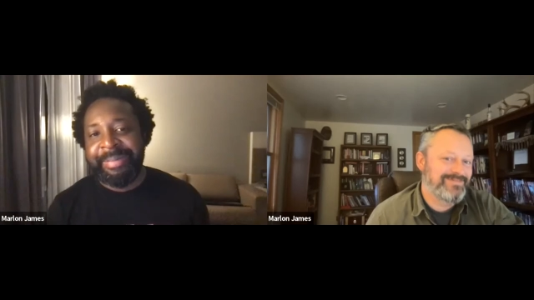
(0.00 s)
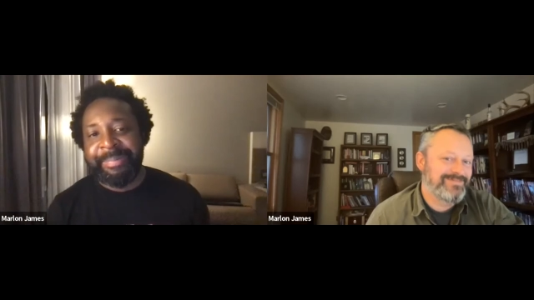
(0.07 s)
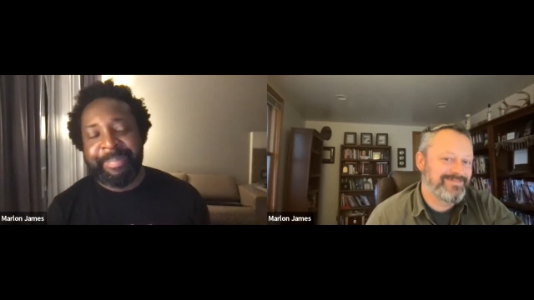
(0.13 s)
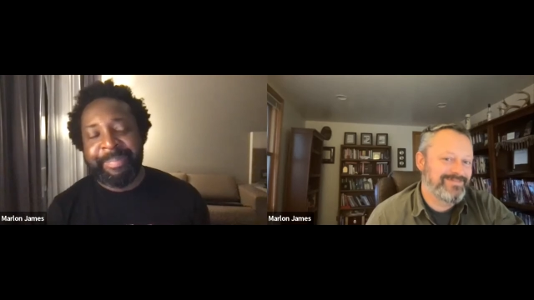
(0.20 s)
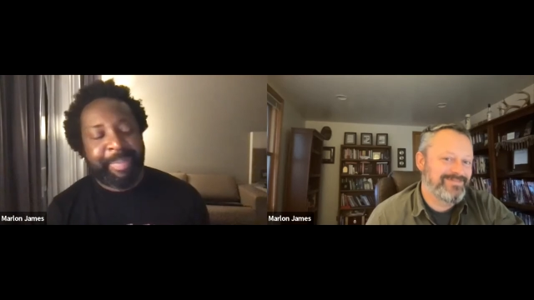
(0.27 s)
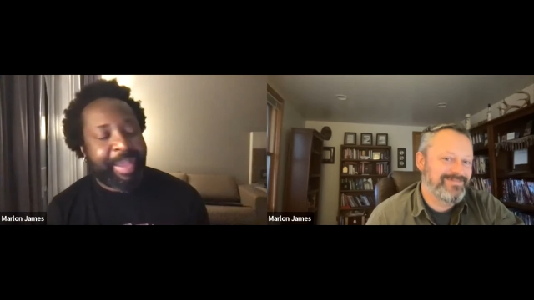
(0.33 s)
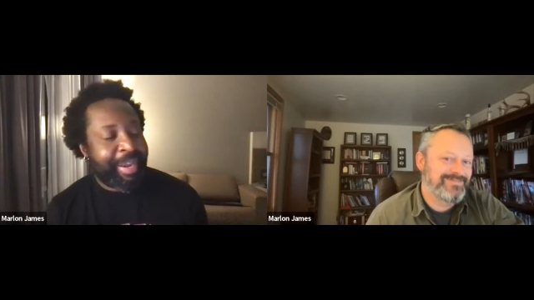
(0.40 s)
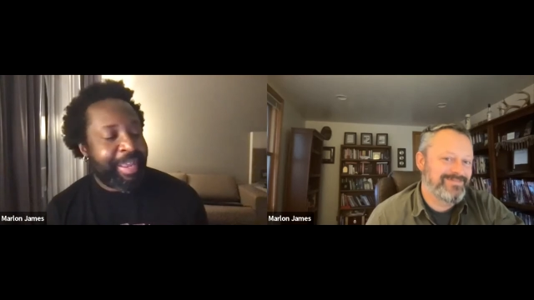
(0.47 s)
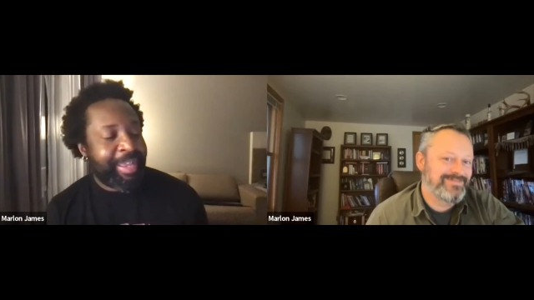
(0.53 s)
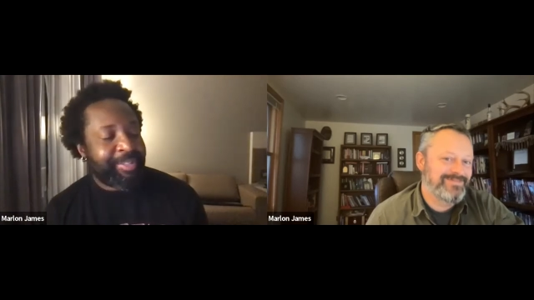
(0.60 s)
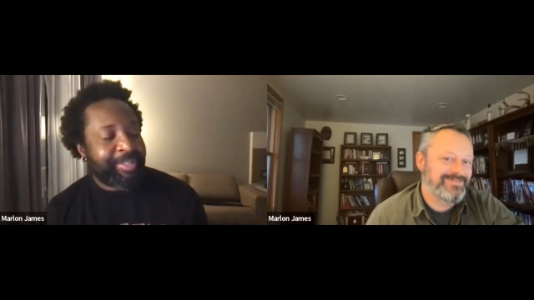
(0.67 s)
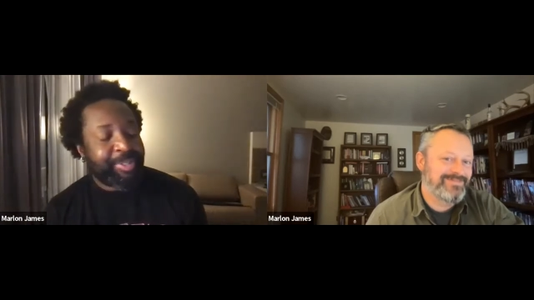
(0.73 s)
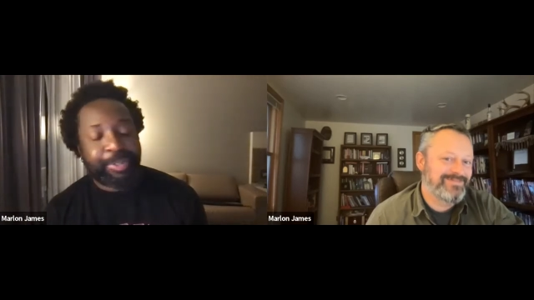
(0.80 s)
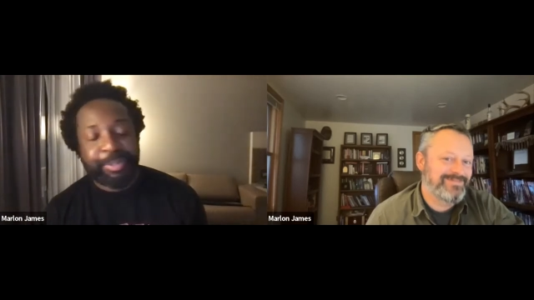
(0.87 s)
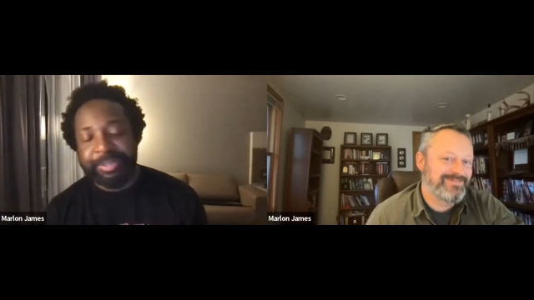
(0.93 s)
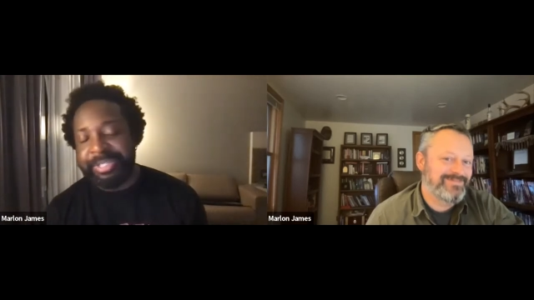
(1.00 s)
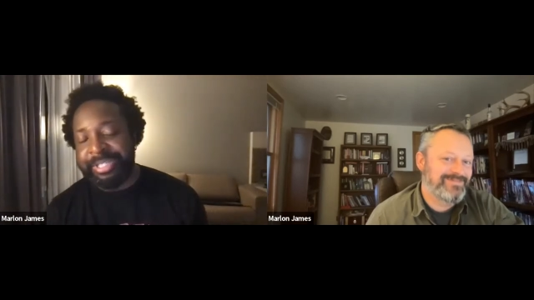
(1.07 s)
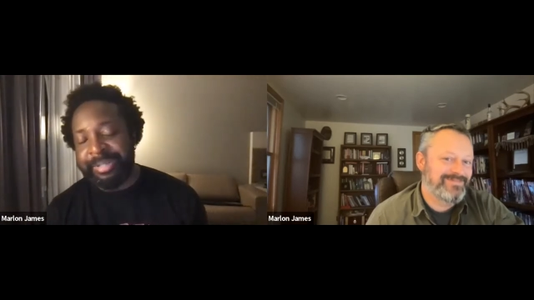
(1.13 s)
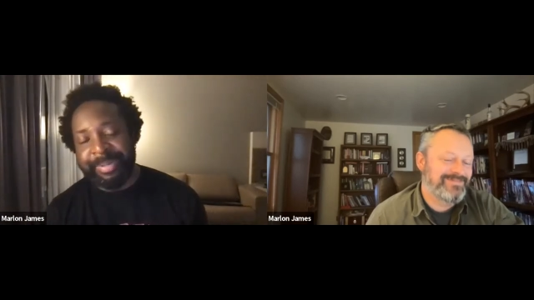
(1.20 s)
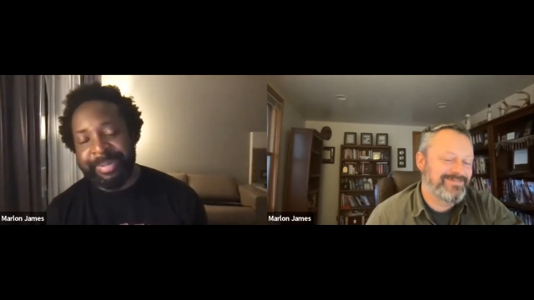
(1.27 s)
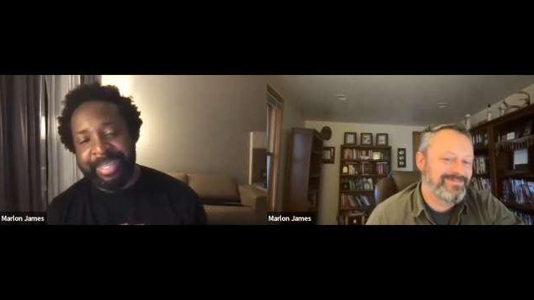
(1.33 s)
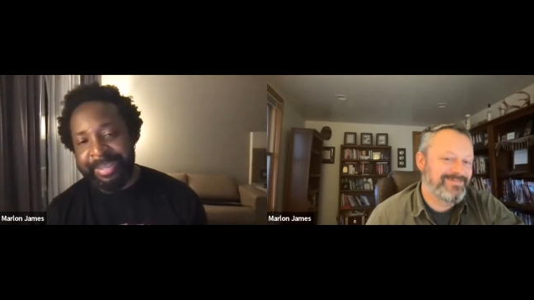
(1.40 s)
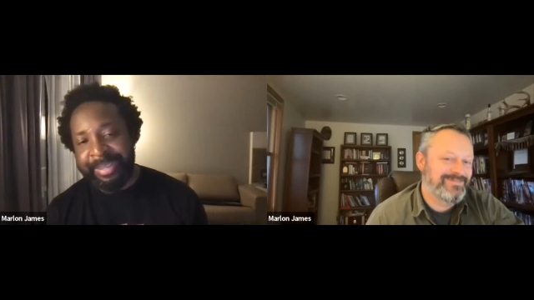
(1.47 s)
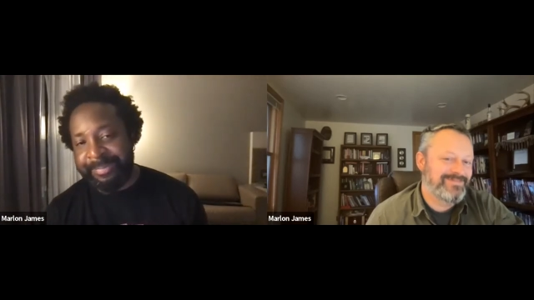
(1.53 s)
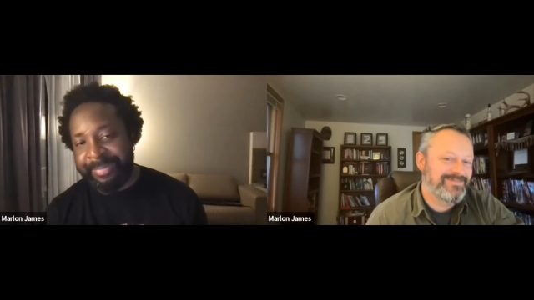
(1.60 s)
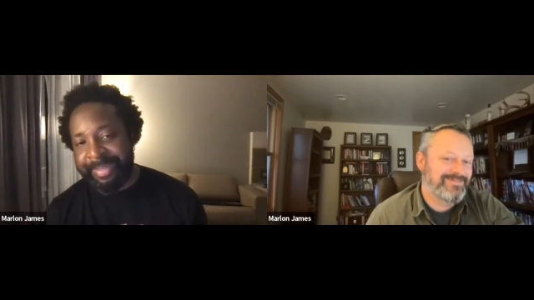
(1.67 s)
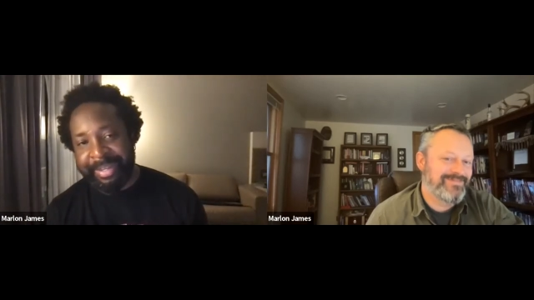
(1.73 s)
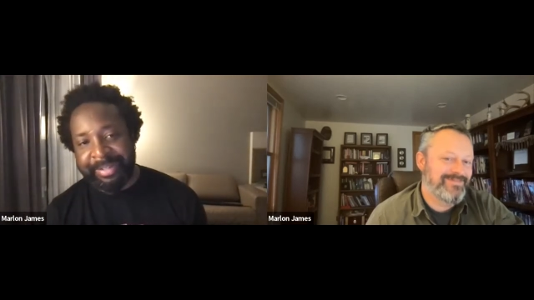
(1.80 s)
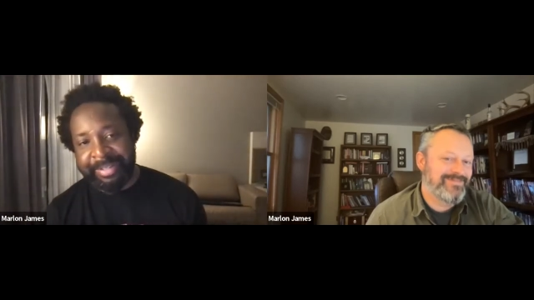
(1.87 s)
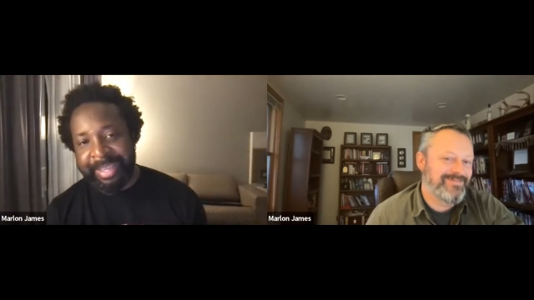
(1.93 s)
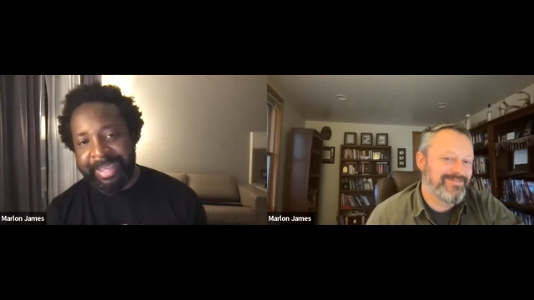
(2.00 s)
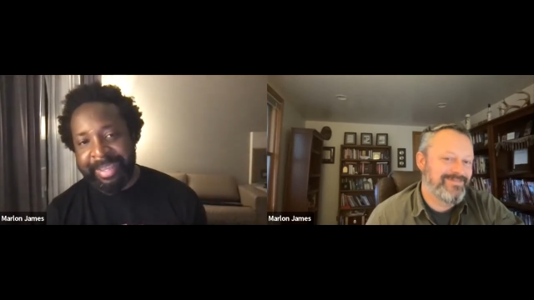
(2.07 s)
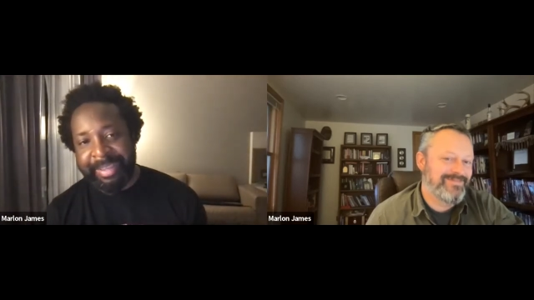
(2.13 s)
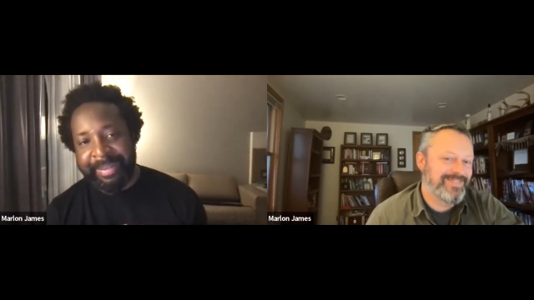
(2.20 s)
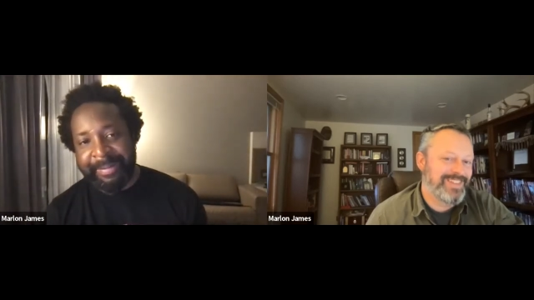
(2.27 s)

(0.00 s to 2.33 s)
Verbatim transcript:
Speaker 1: man, I totally became that guy.